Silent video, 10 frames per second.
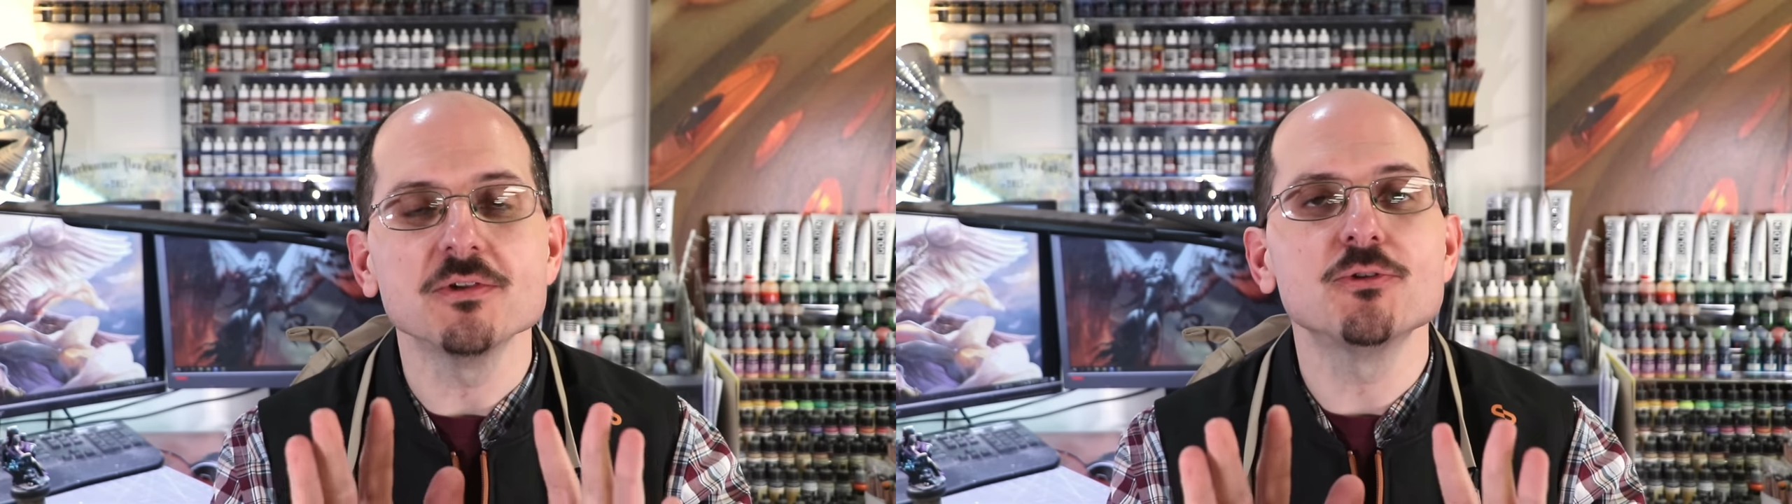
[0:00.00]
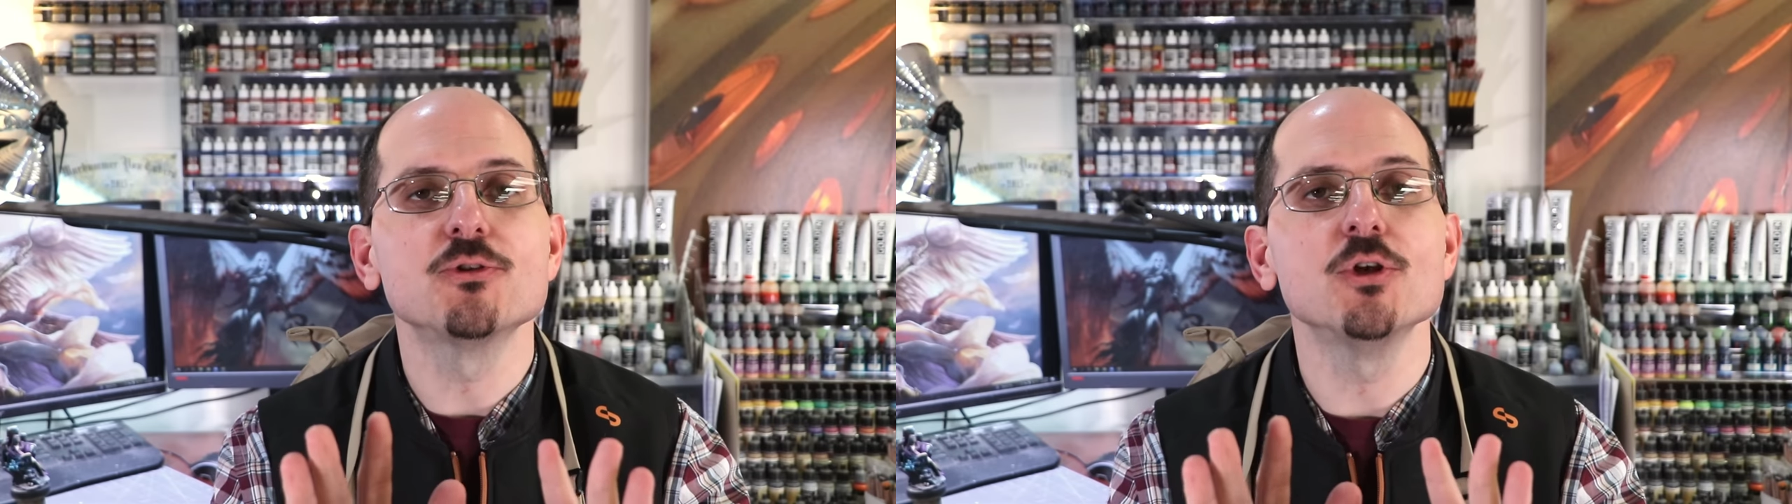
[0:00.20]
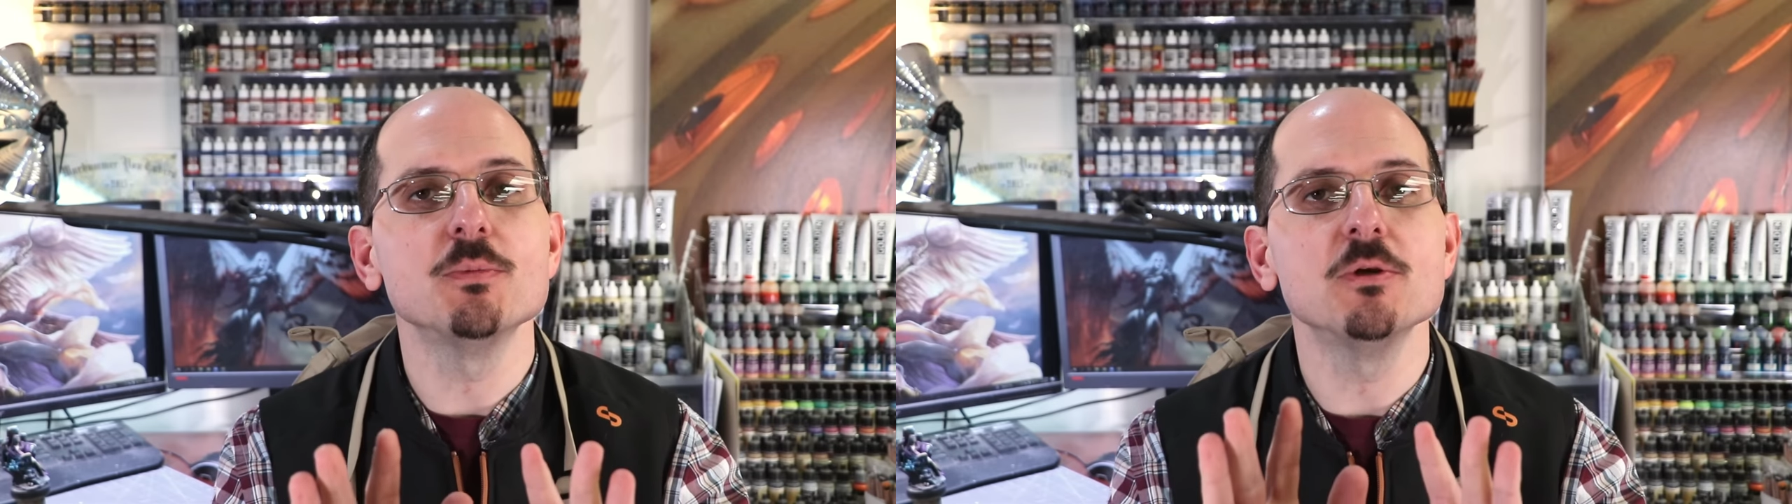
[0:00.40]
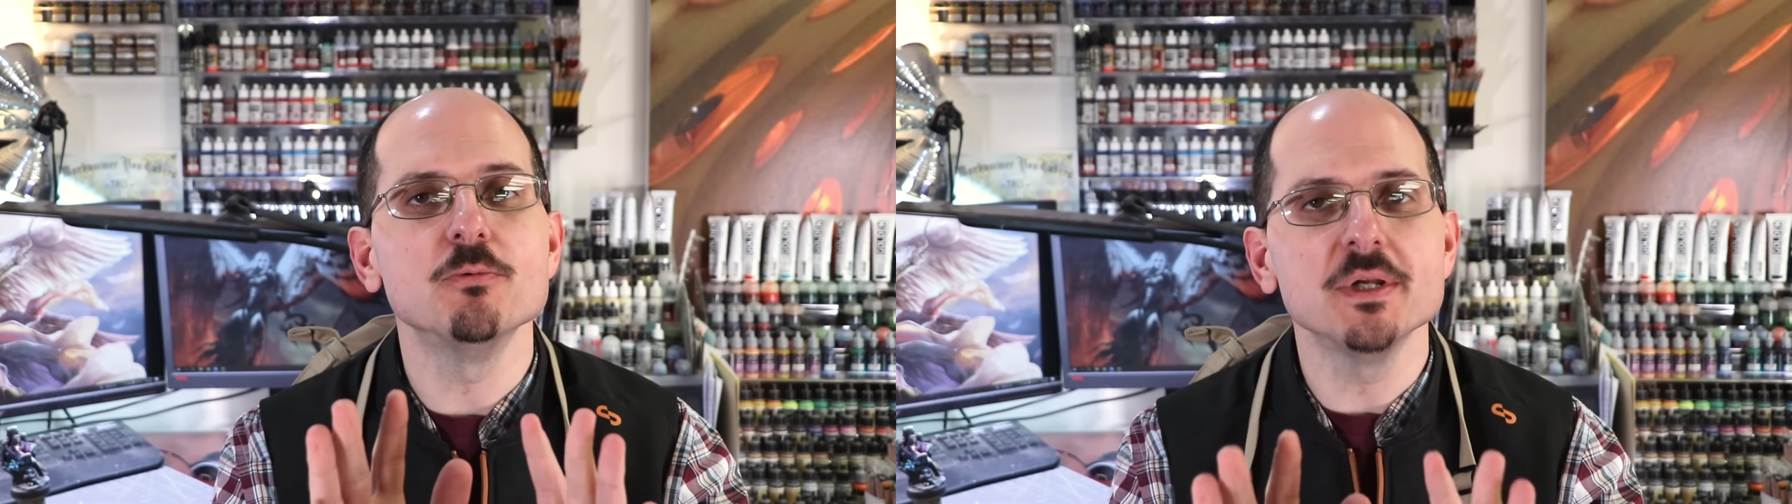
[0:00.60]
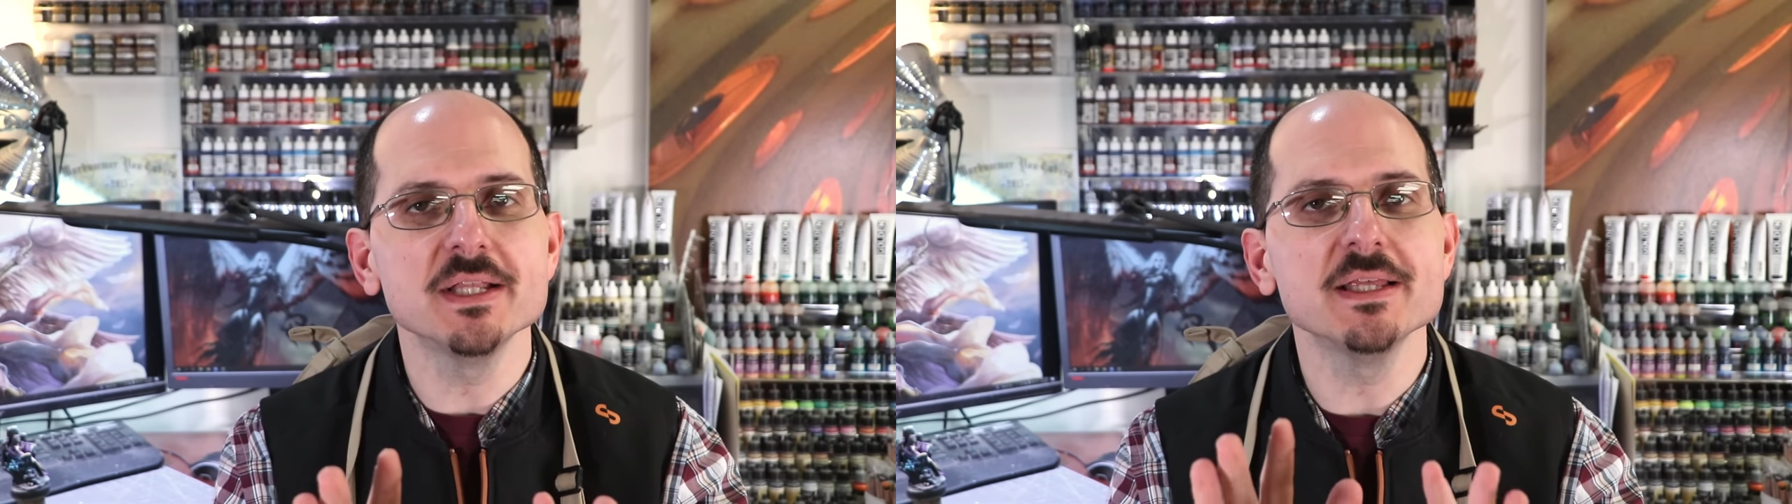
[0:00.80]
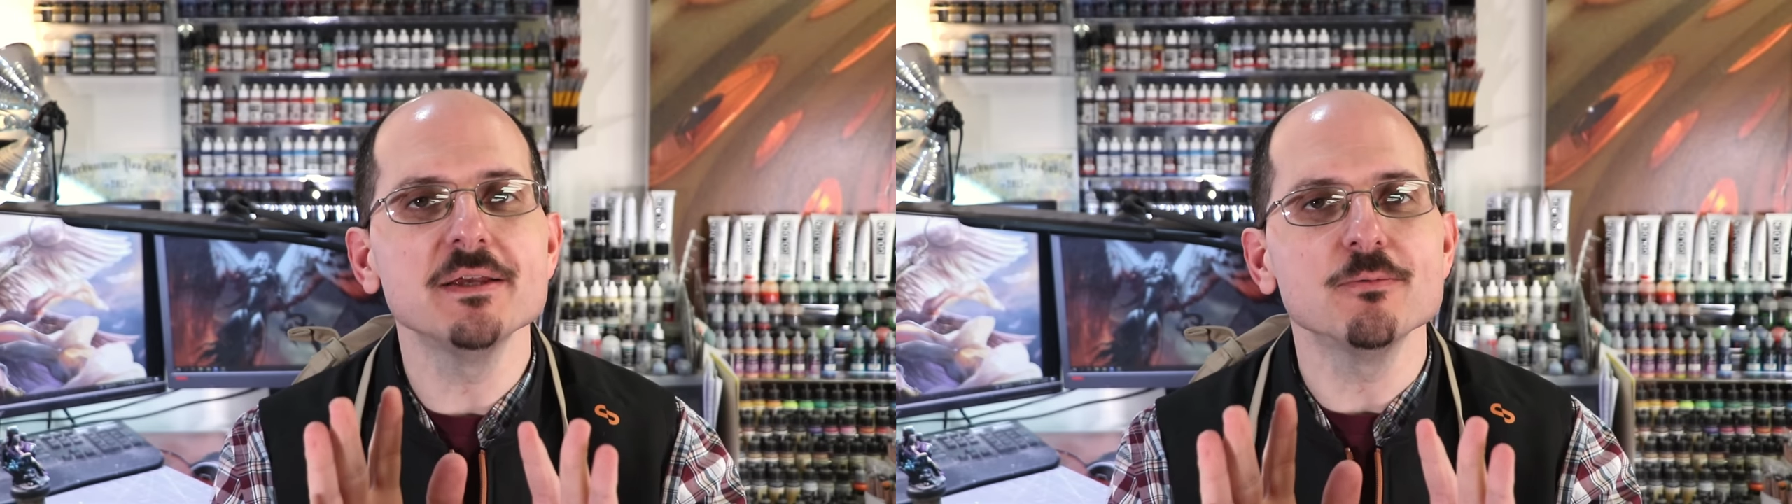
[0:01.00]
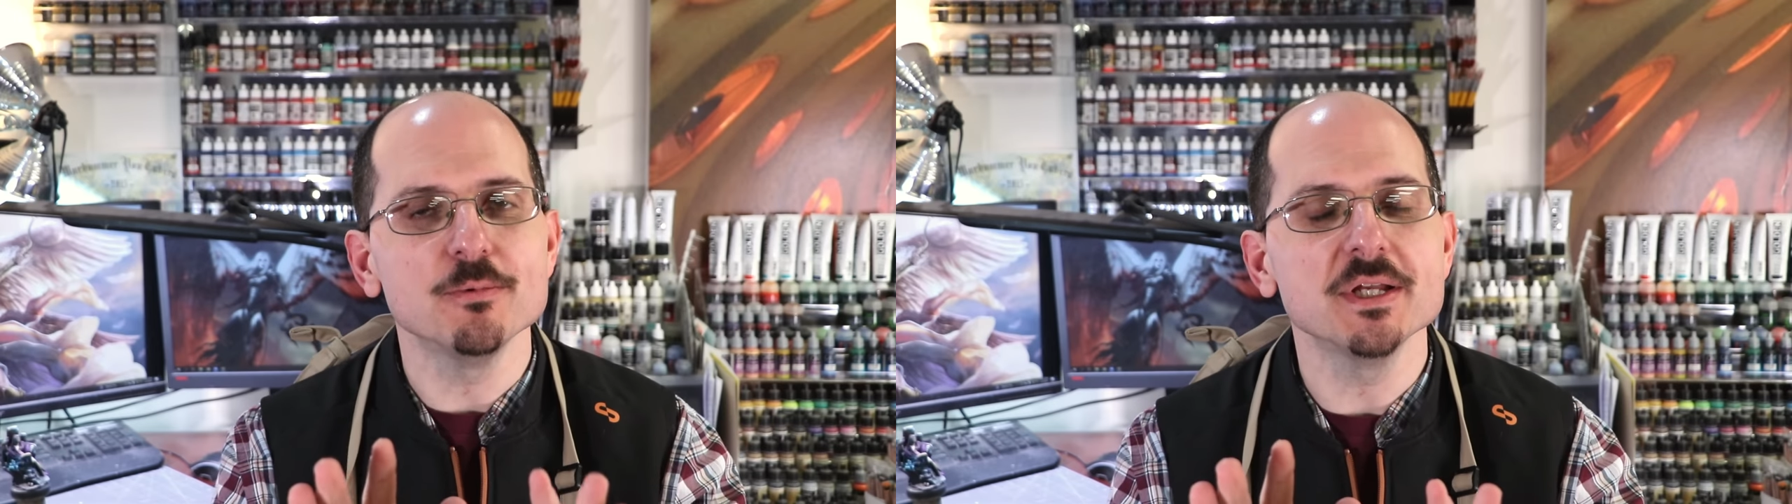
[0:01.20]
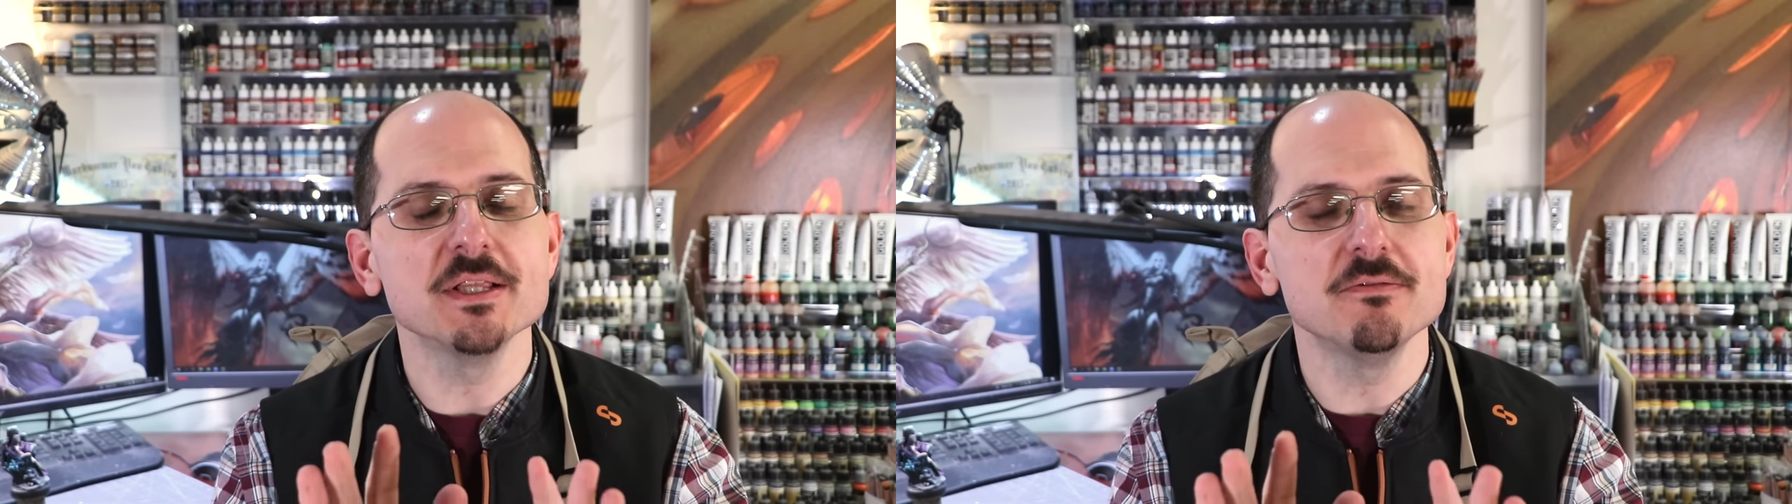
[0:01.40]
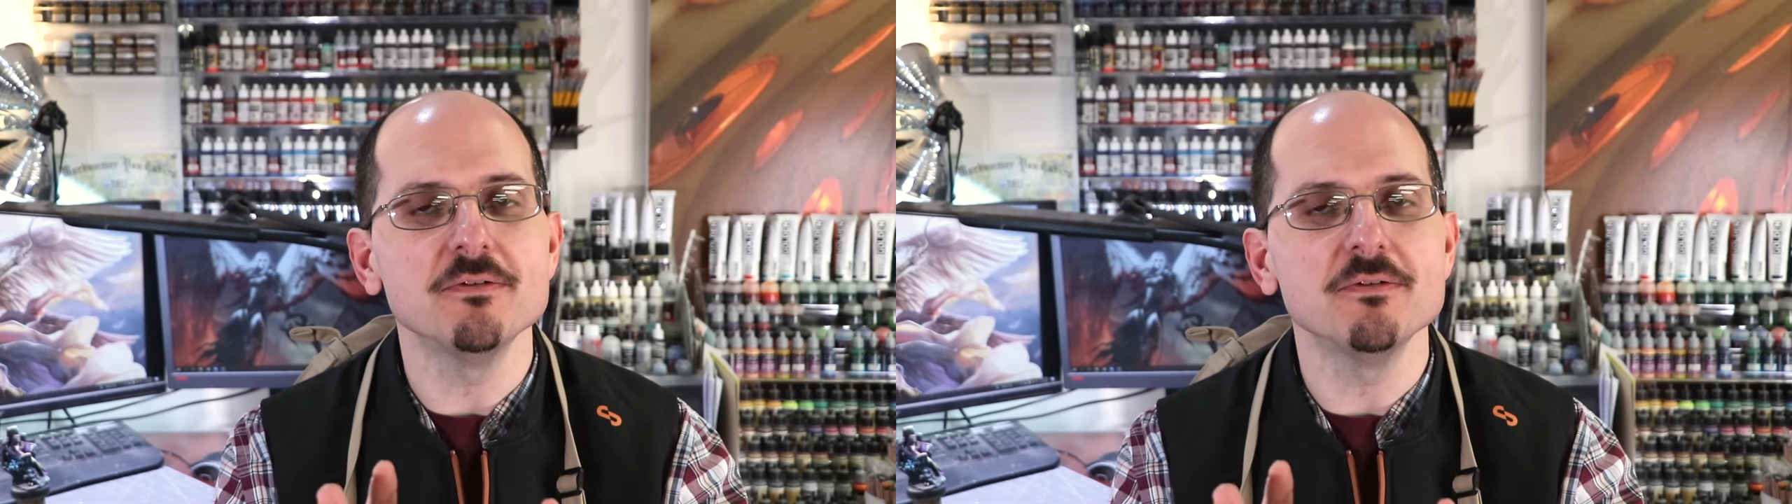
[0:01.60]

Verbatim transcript: this is going to be really